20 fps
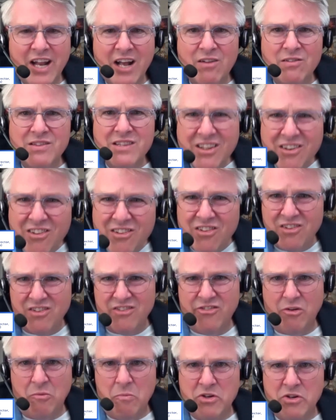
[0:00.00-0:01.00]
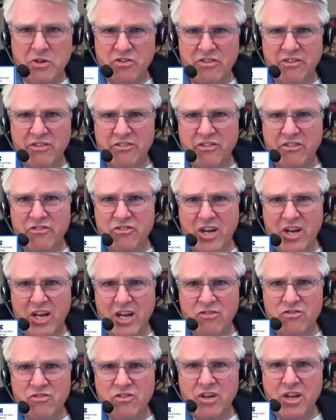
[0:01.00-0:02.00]
at how little so much of this has
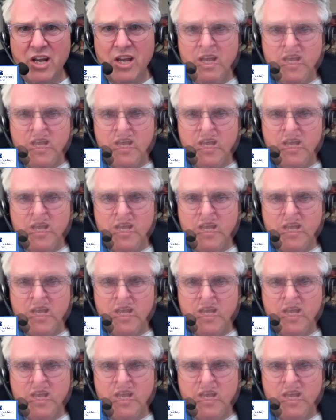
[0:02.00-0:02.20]
changed.